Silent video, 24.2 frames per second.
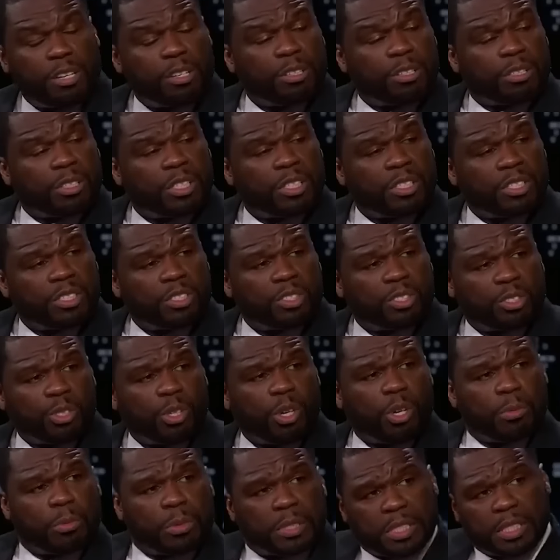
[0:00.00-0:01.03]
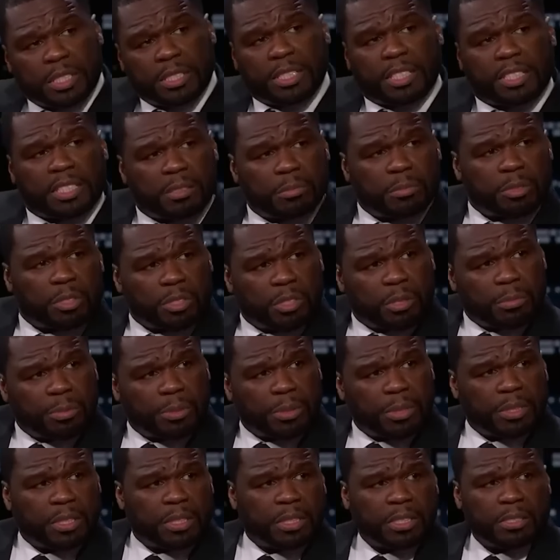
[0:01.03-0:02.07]
why is no one paying attention?
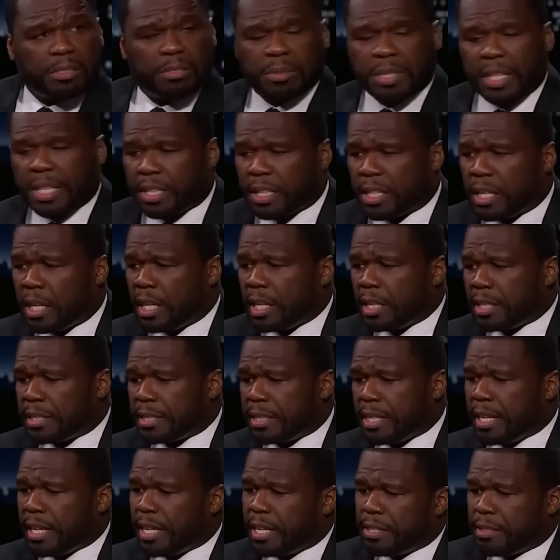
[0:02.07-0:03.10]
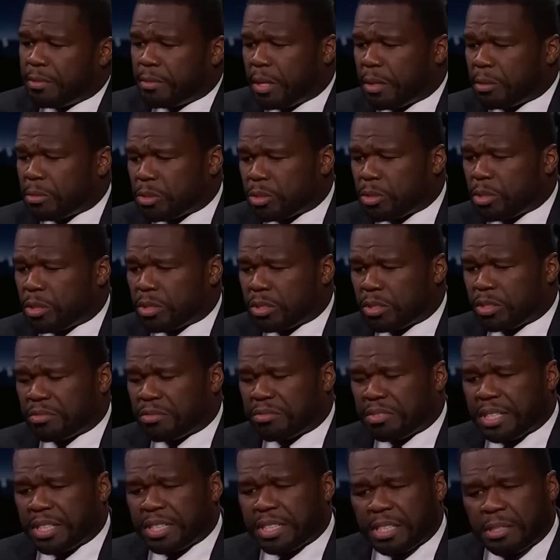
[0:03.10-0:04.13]
According to Tyka, Prince had
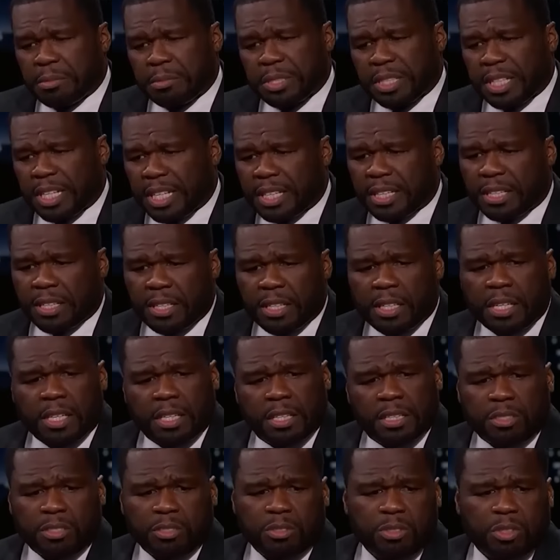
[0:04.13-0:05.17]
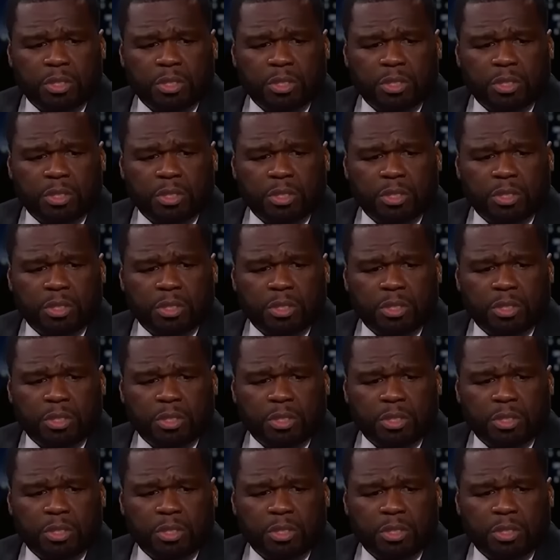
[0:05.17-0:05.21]
been quietly preparing her for